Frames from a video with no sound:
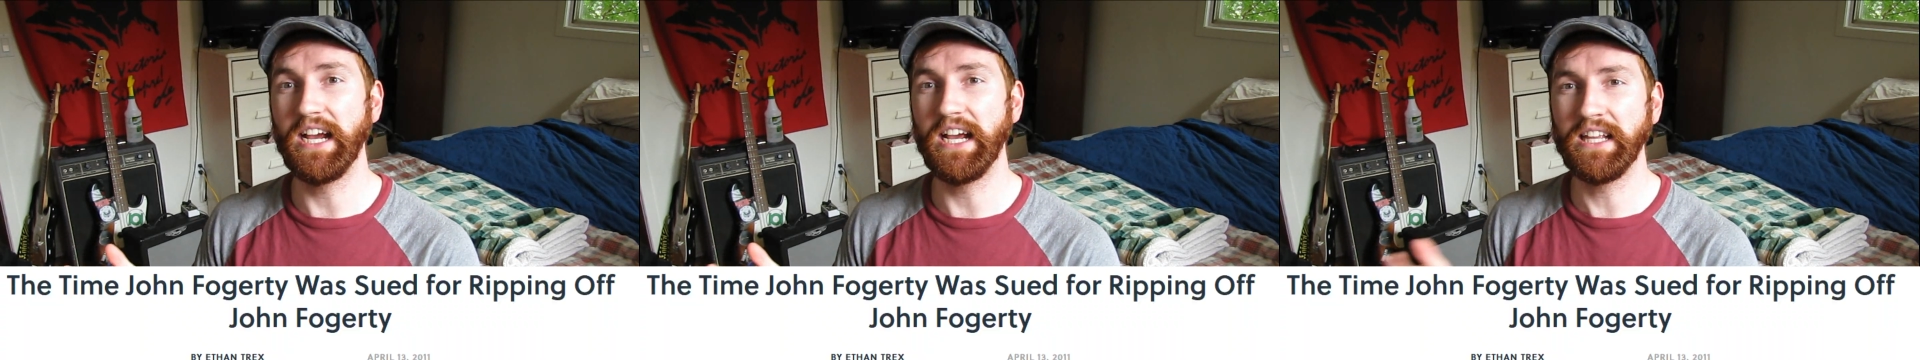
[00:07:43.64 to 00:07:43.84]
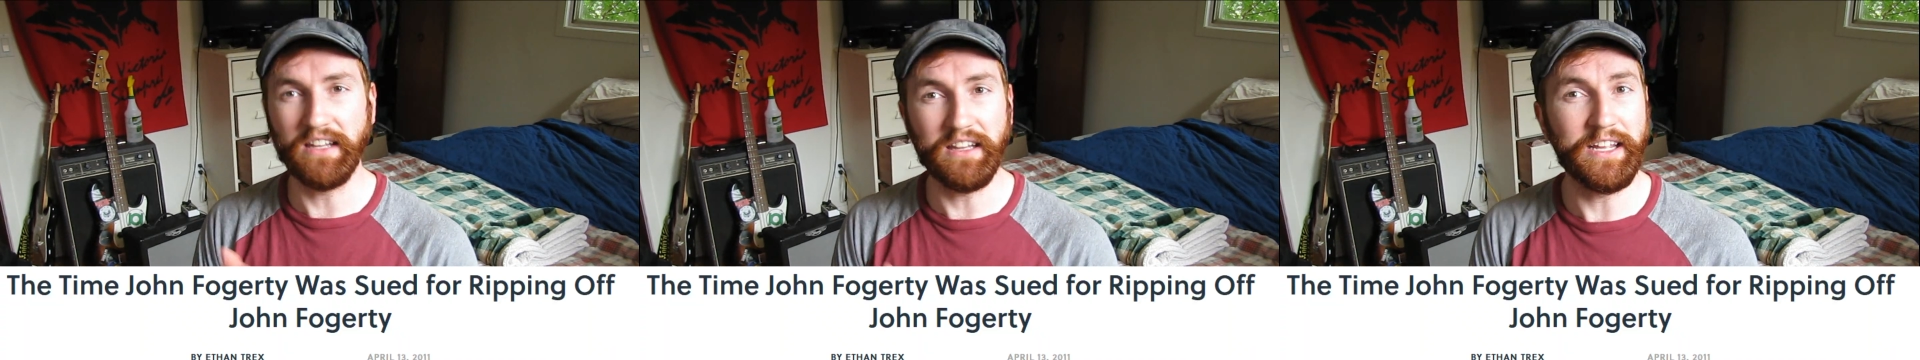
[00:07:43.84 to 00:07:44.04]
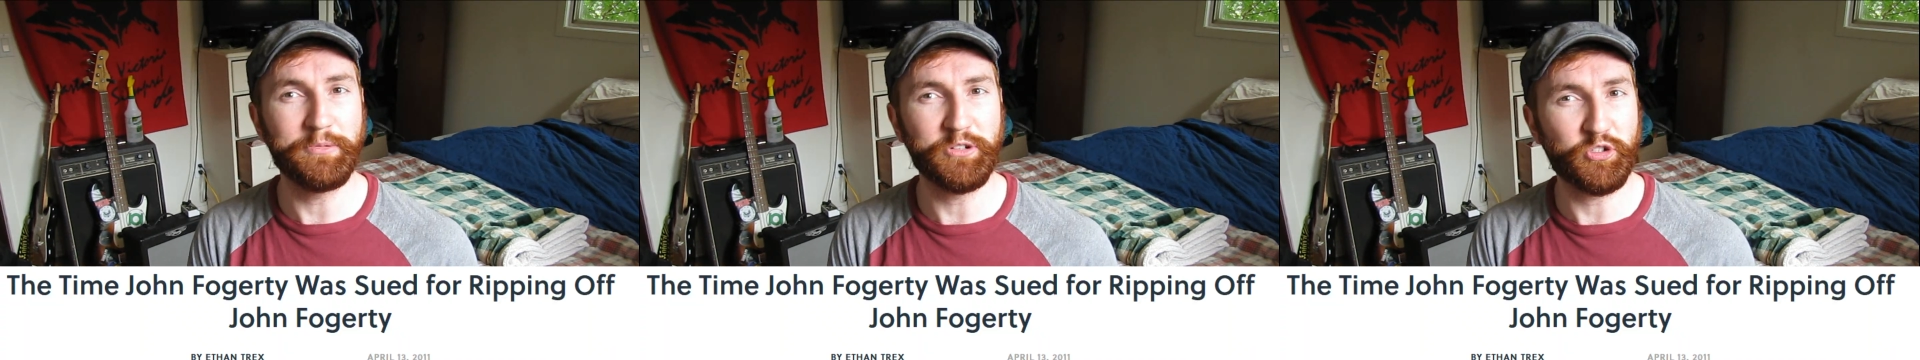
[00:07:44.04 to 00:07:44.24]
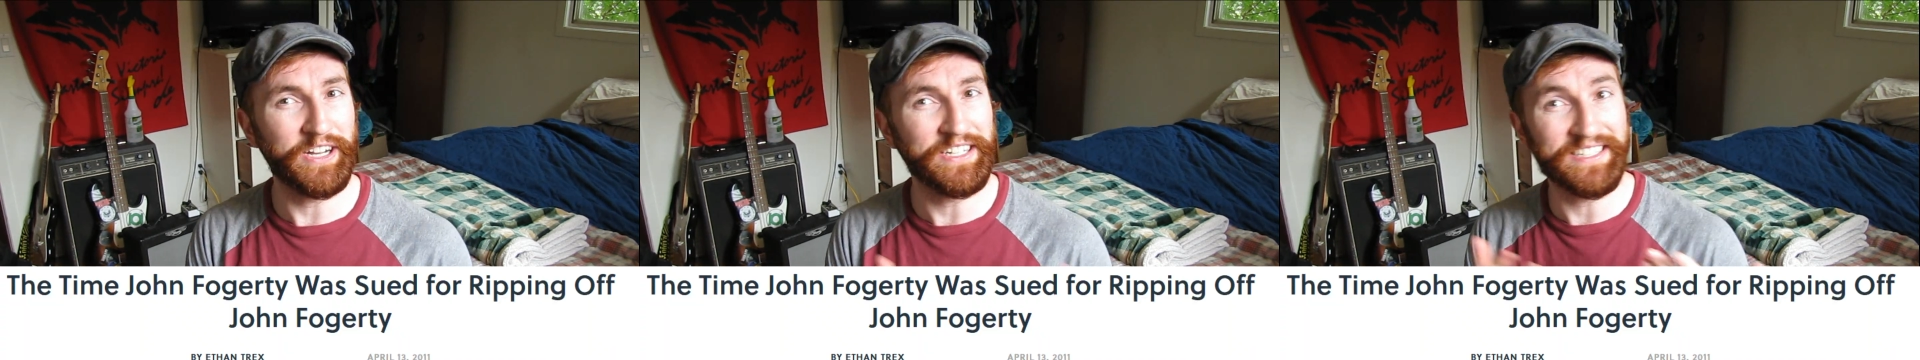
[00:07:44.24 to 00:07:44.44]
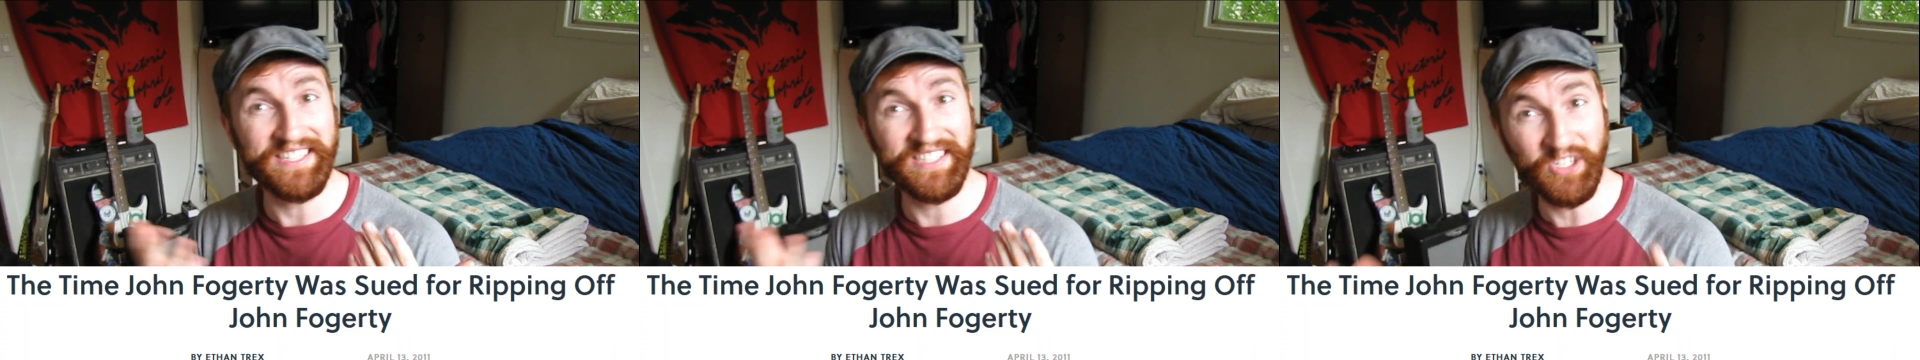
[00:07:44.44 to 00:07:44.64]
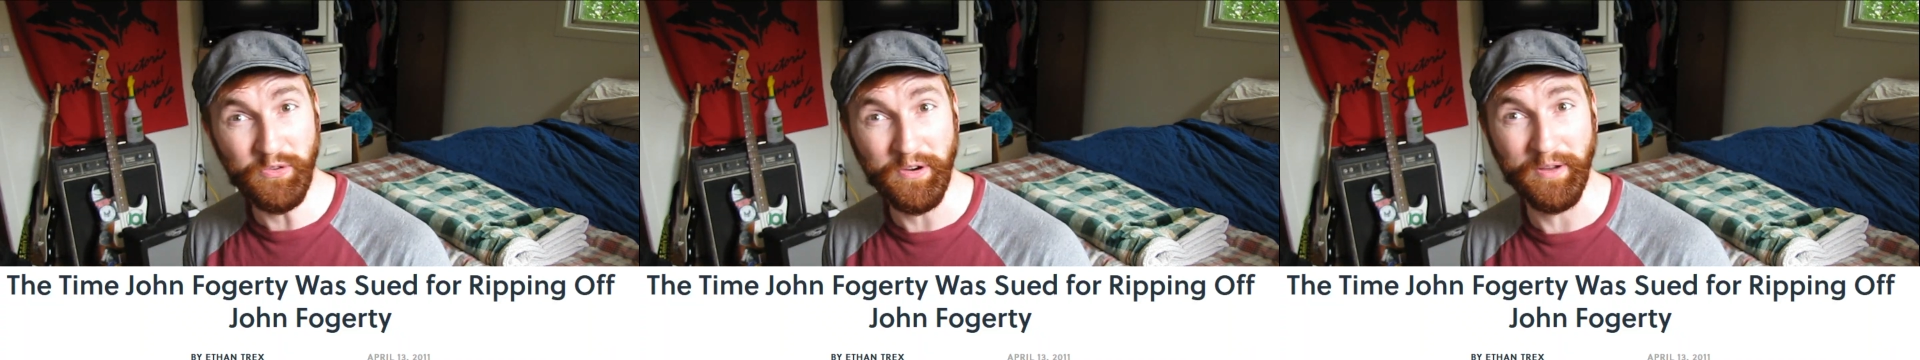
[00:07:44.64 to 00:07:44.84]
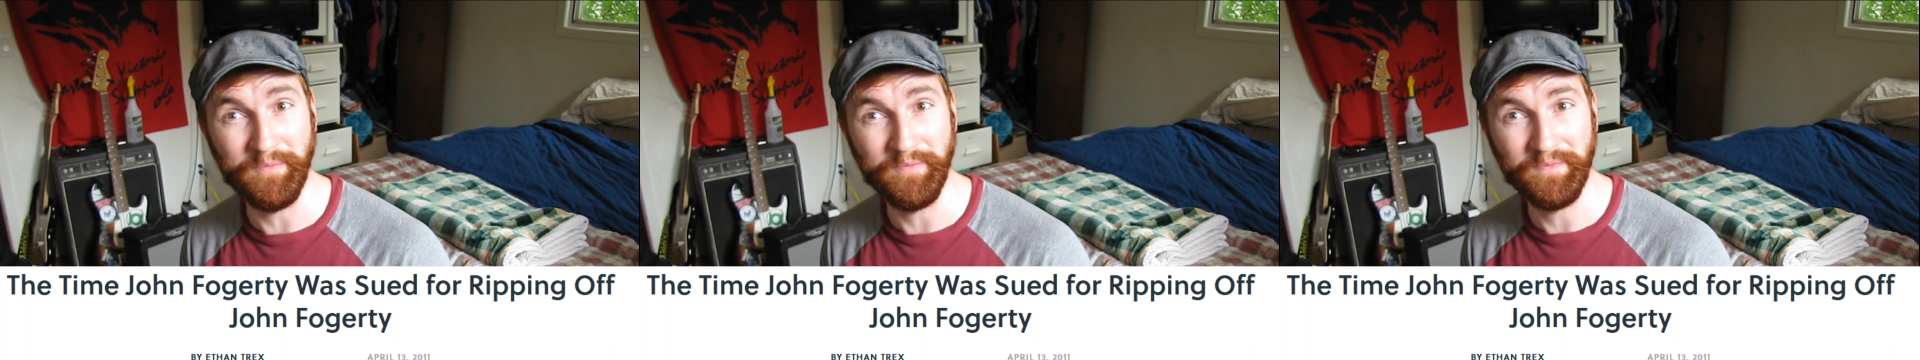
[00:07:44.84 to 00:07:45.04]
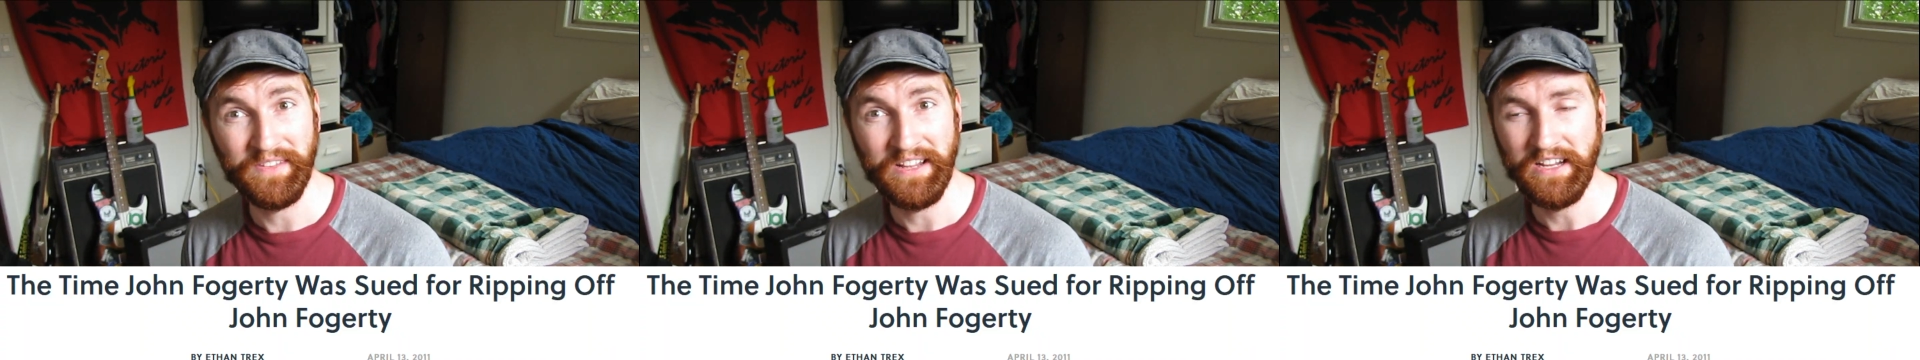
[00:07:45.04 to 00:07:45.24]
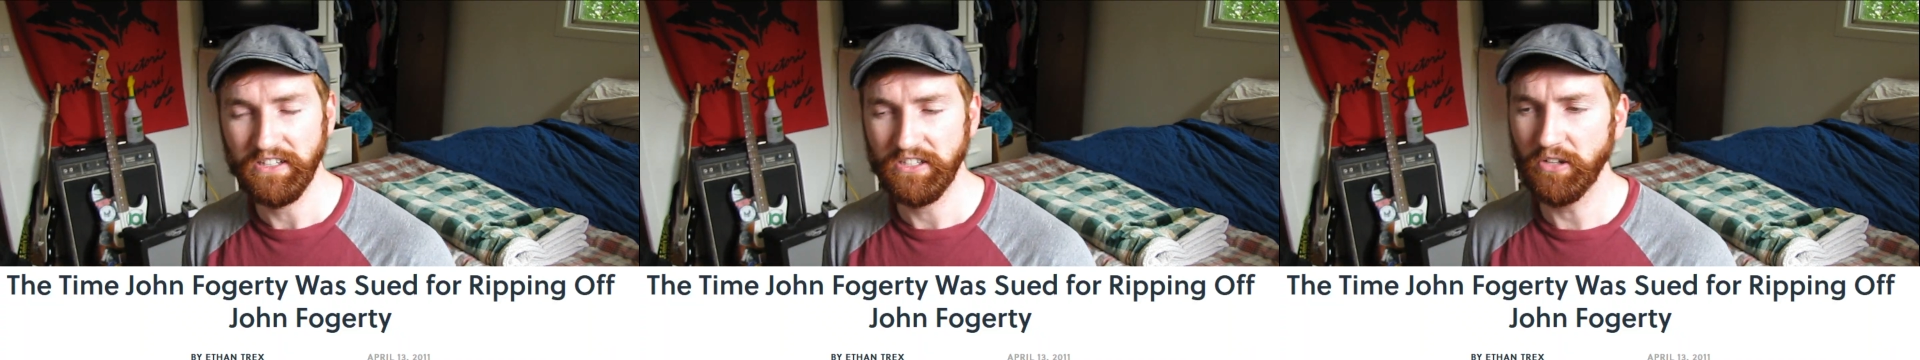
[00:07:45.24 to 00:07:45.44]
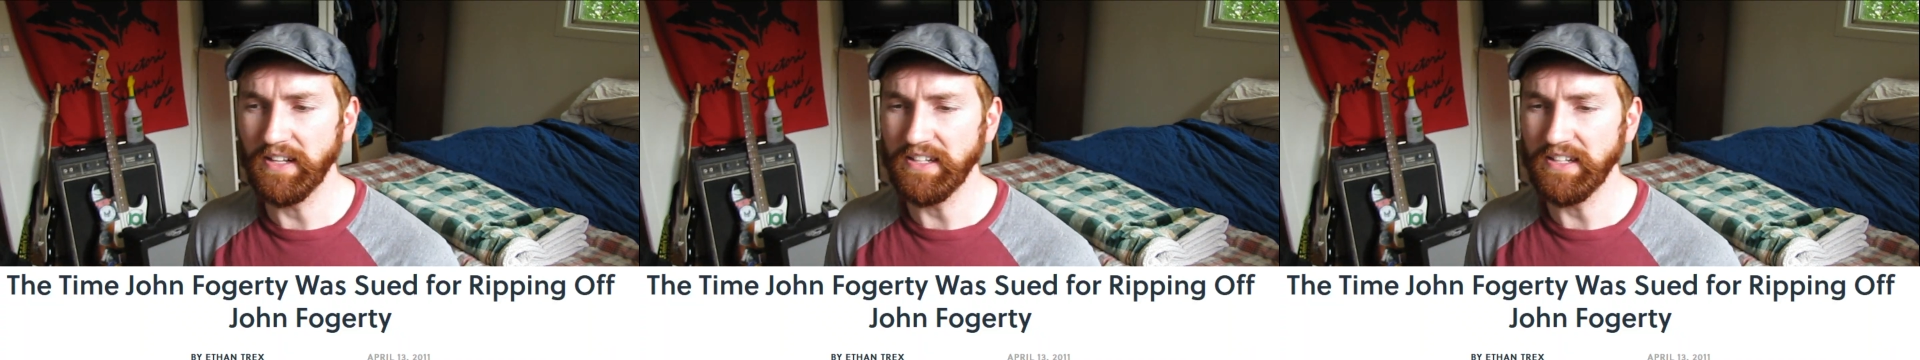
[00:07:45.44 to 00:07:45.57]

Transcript: and the label tried to sue him. So